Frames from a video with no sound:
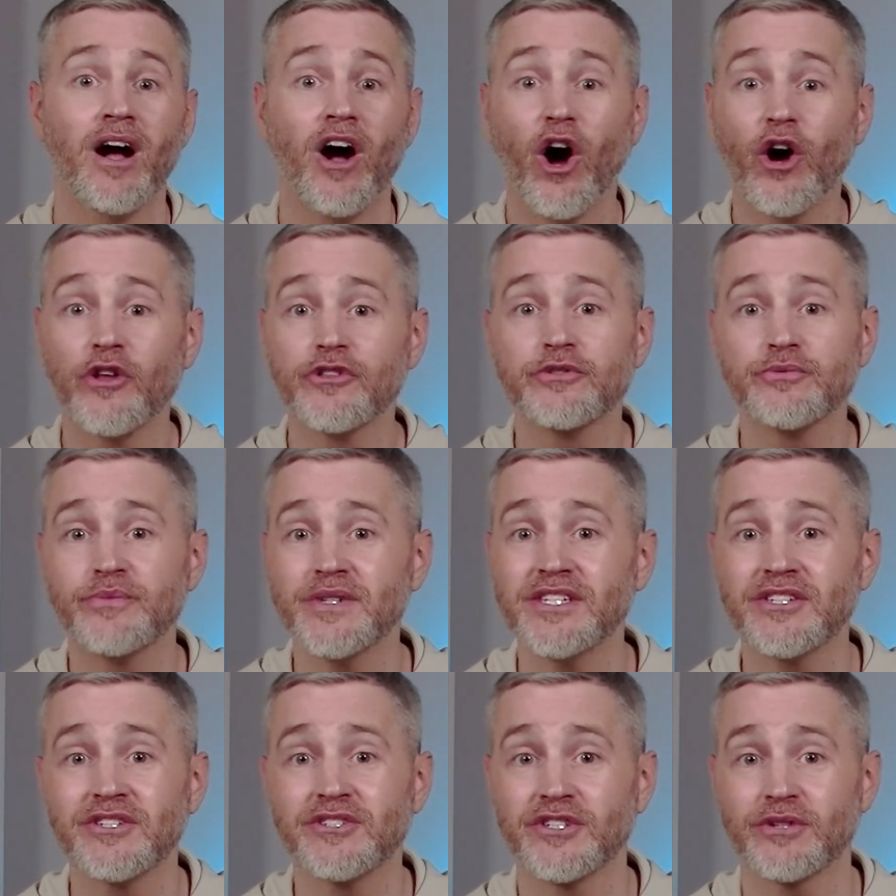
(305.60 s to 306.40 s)
Other
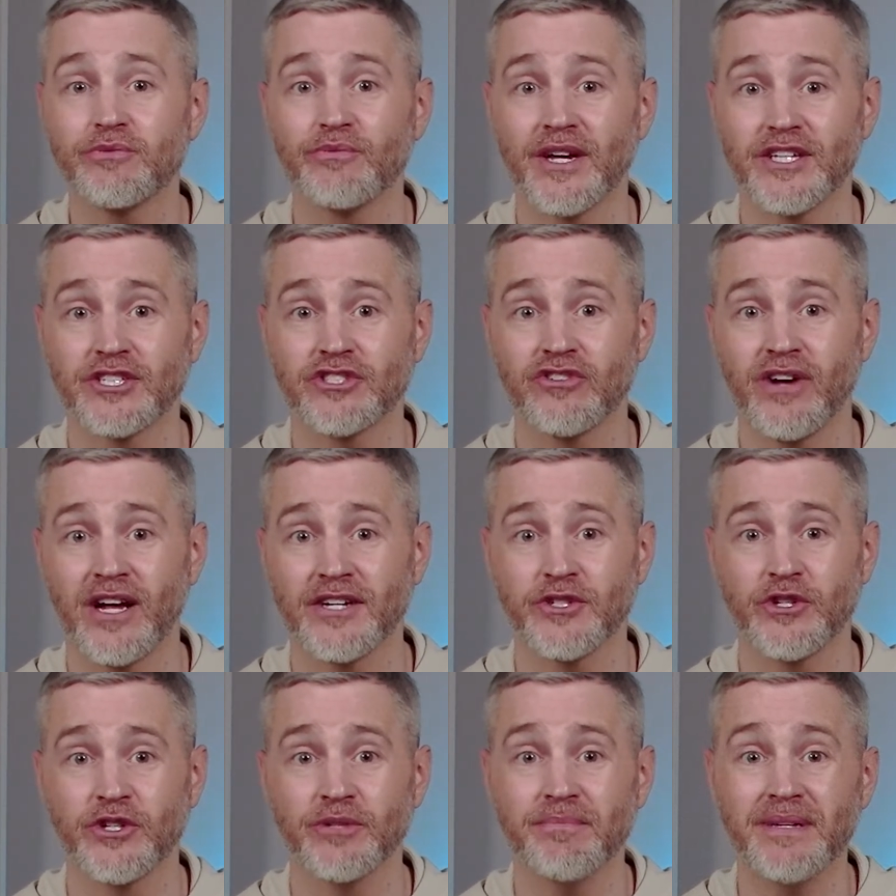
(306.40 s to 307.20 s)
reasons a
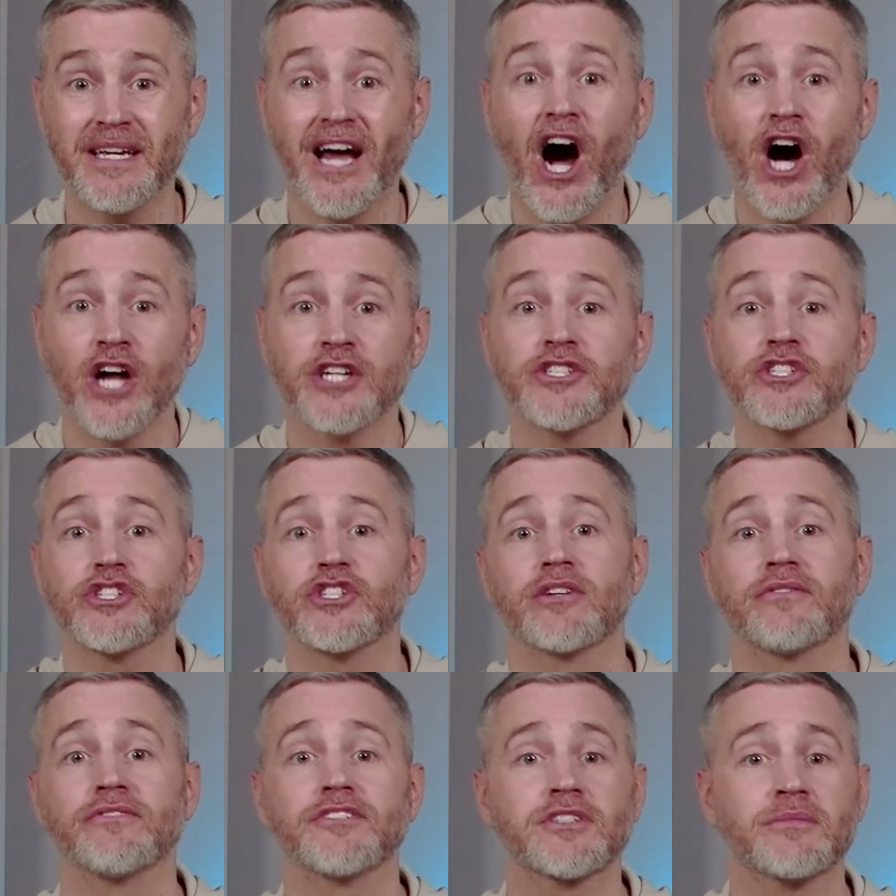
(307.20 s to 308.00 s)
restaurant could be
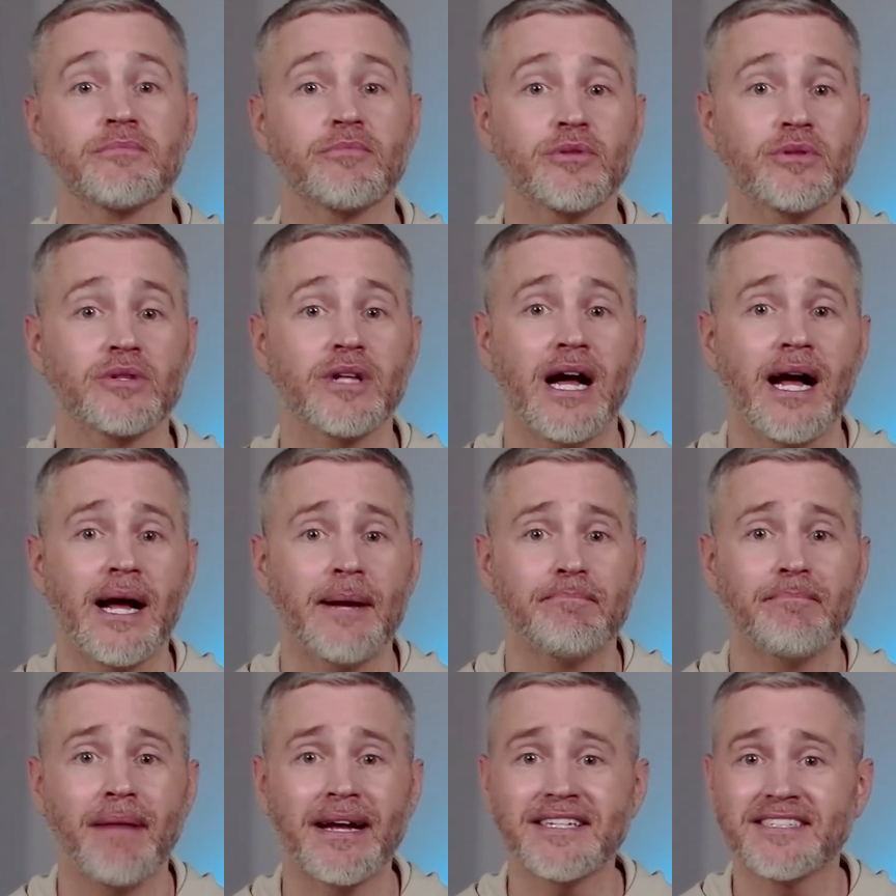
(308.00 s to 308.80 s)
unserviceable
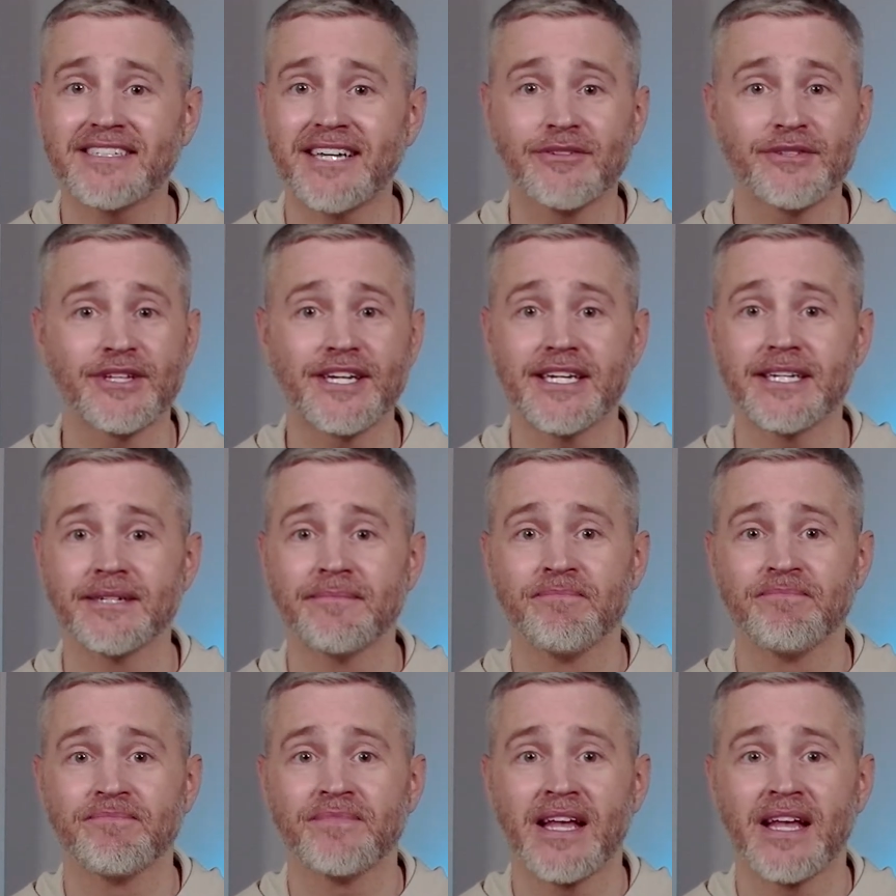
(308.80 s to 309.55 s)
might sound like